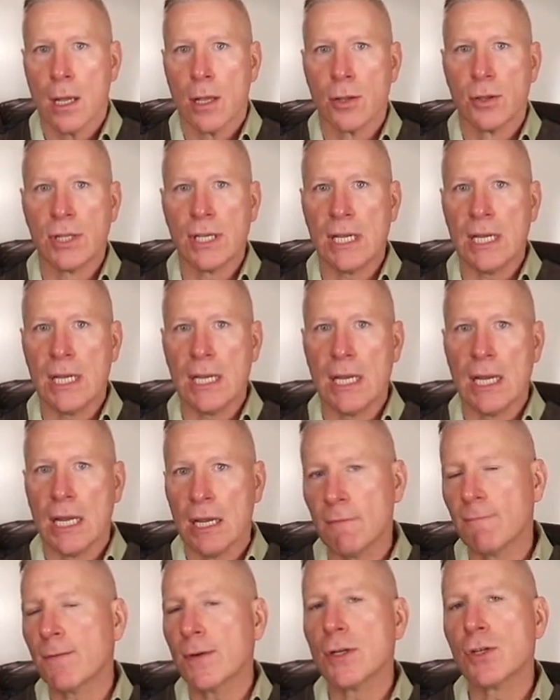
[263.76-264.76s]
the
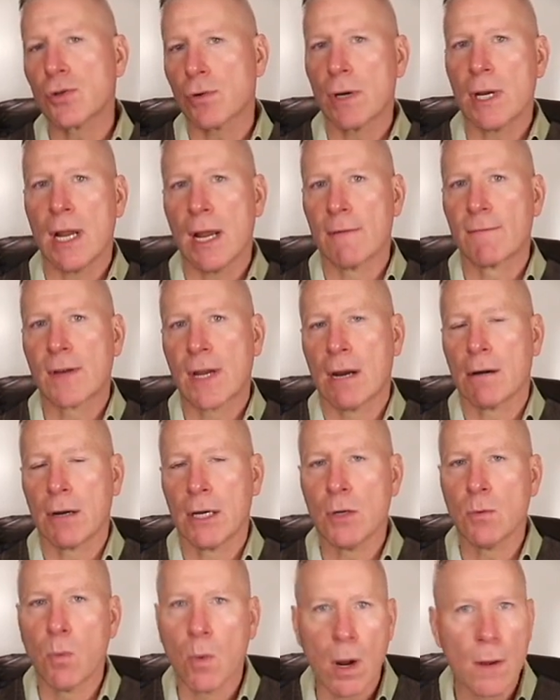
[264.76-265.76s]
infantry have
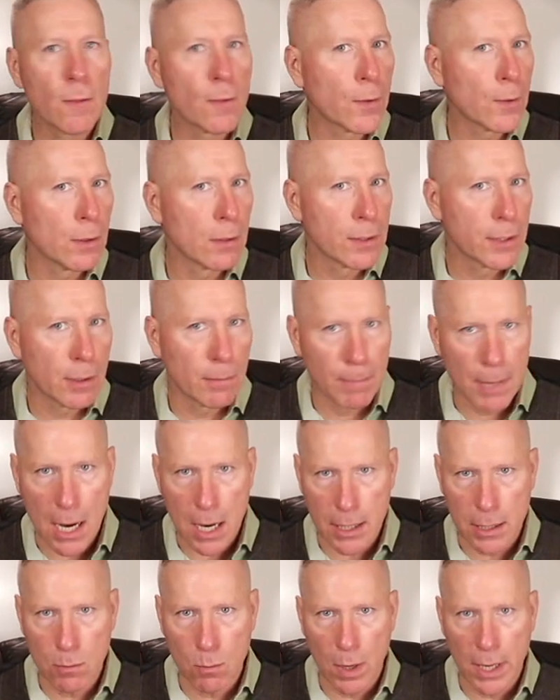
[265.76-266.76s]
carried one-third their
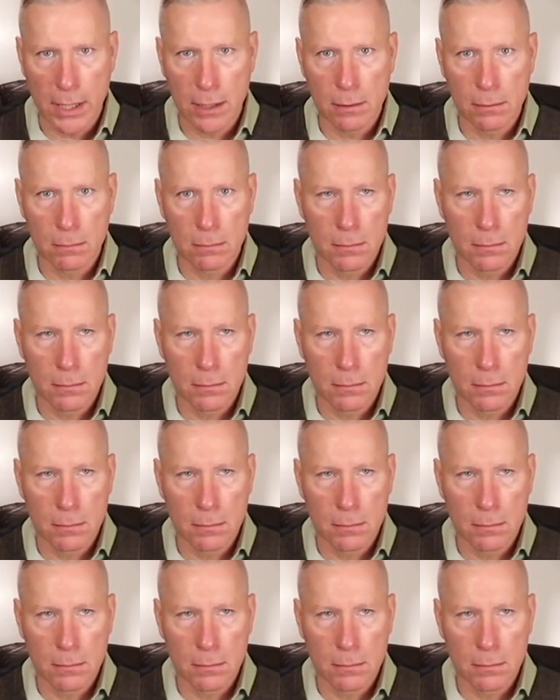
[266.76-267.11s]
body weight.